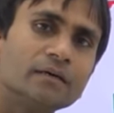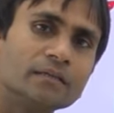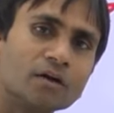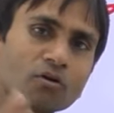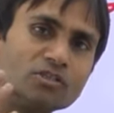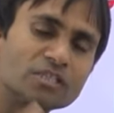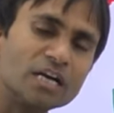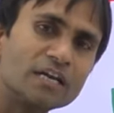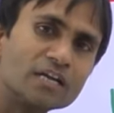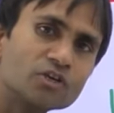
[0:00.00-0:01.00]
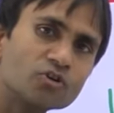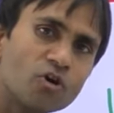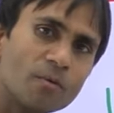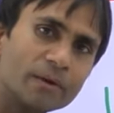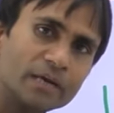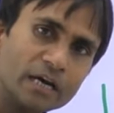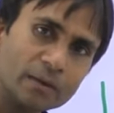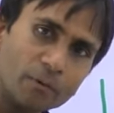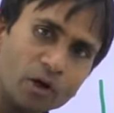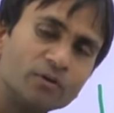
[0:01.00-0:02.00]
The concentration of air
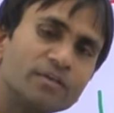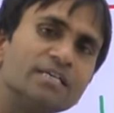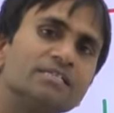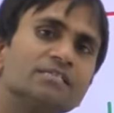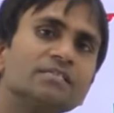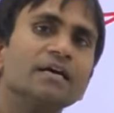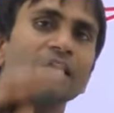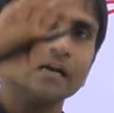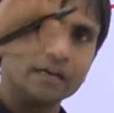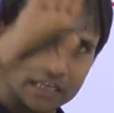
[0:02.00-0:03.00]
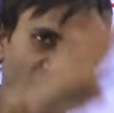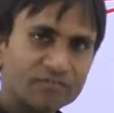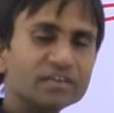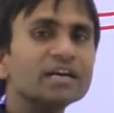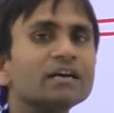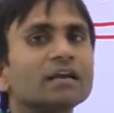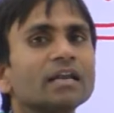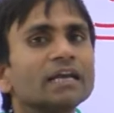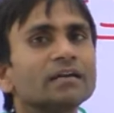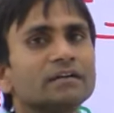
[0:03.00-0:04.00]
pollutants
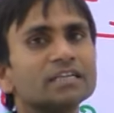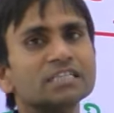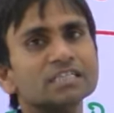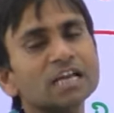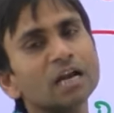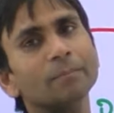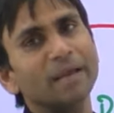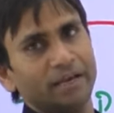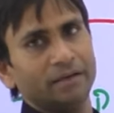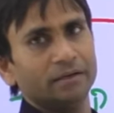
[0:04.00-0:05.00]
definitely disturbing